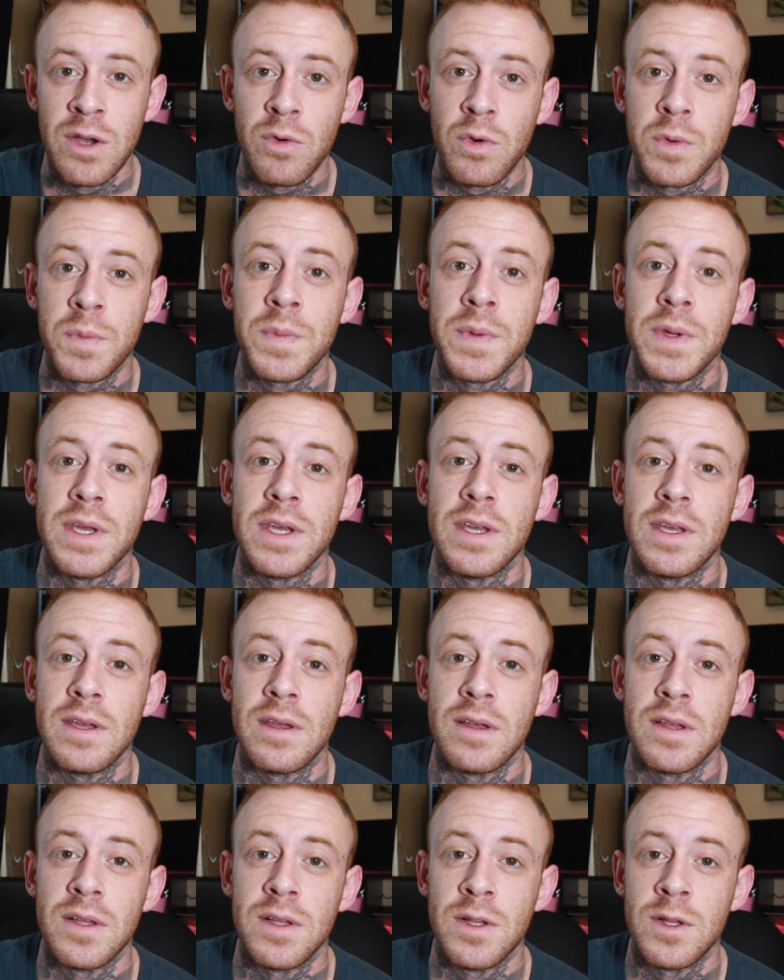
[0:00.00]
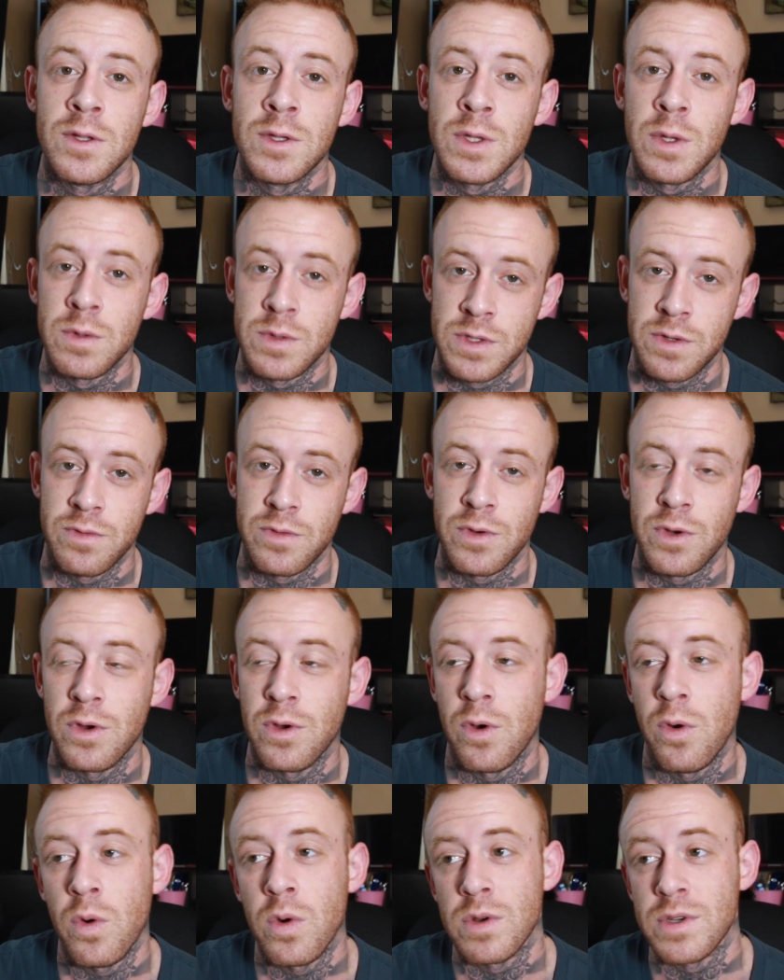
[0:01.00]
would be
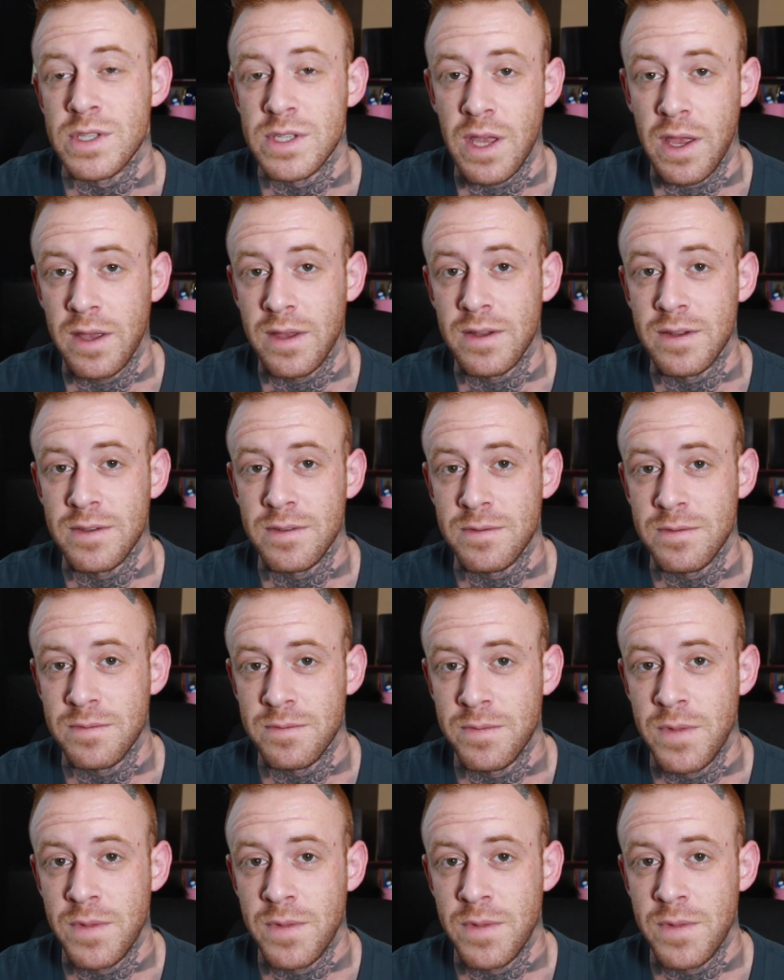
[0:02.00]
Lucifer or Satan,